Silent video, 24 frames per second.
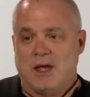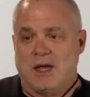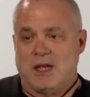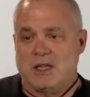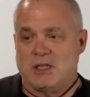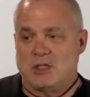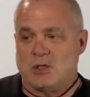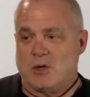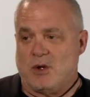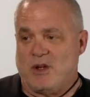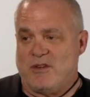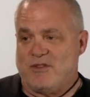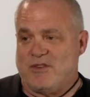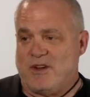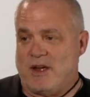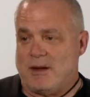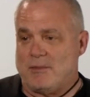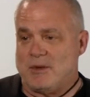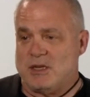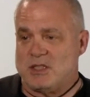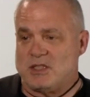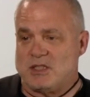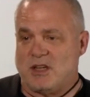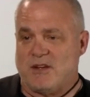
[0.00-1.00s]
And so I
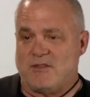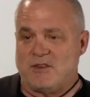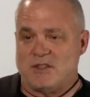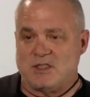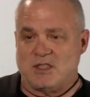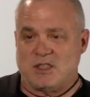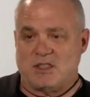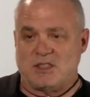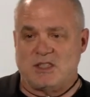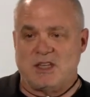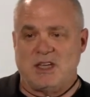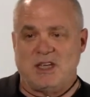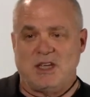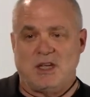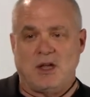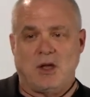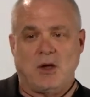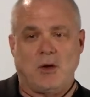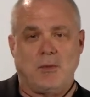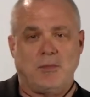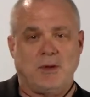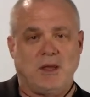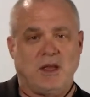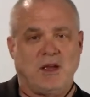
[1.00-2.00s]
find myself as a
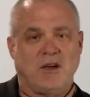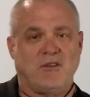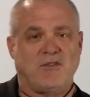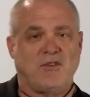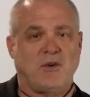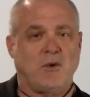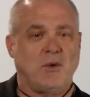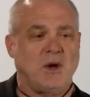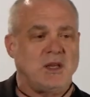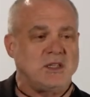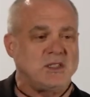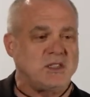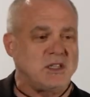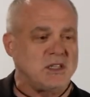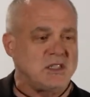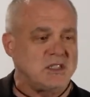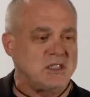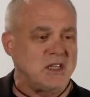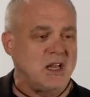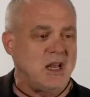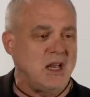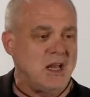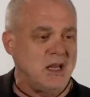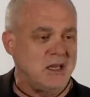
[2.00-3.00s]
CEO being a forensic
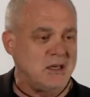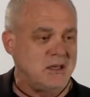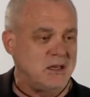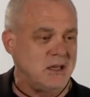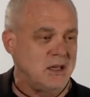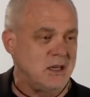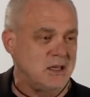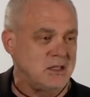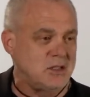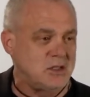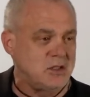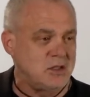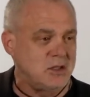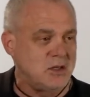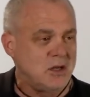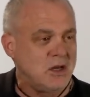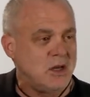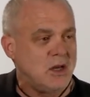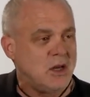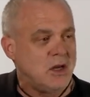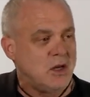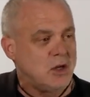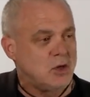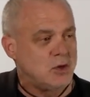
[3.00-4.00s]
scientist
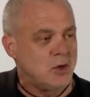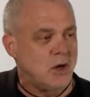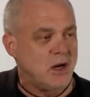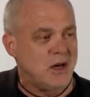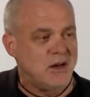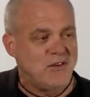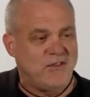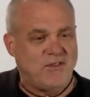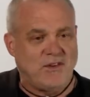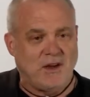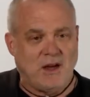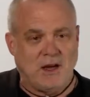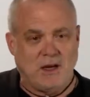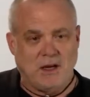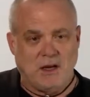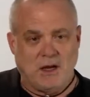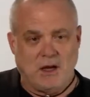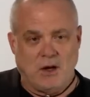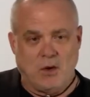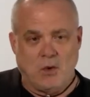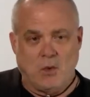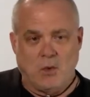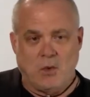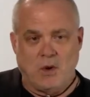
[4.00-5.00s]
trying to find
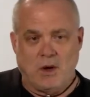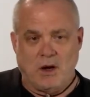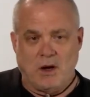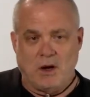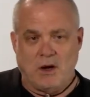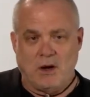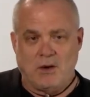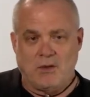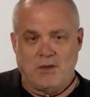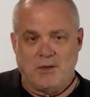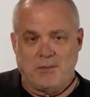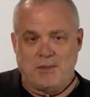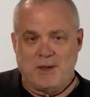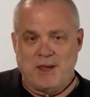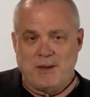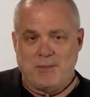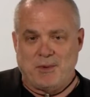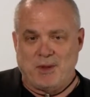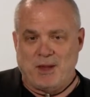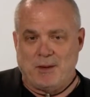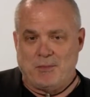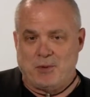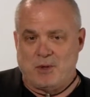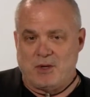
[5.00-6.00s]
out where the
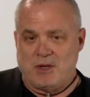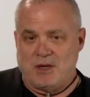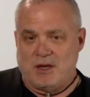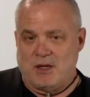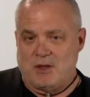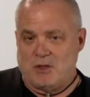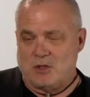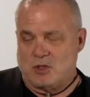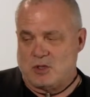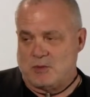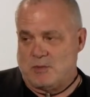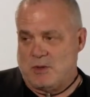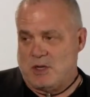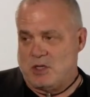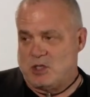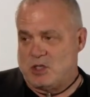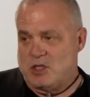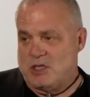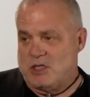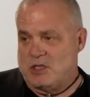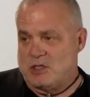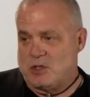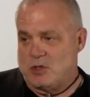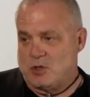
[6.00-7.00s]
people that put together
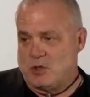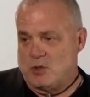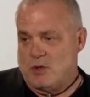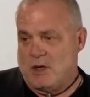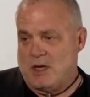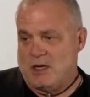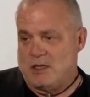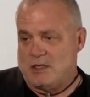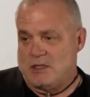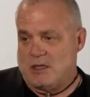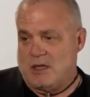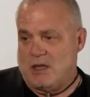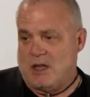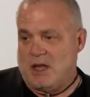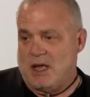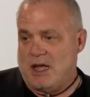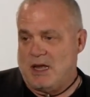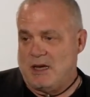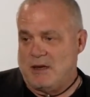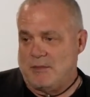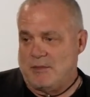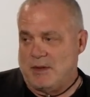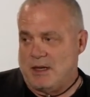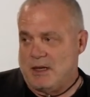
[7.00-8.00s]
spreadsheets are trying to
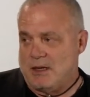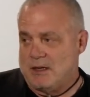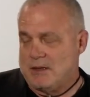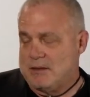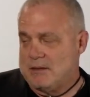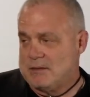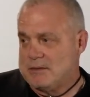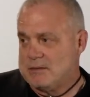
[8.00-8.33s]
lie to me.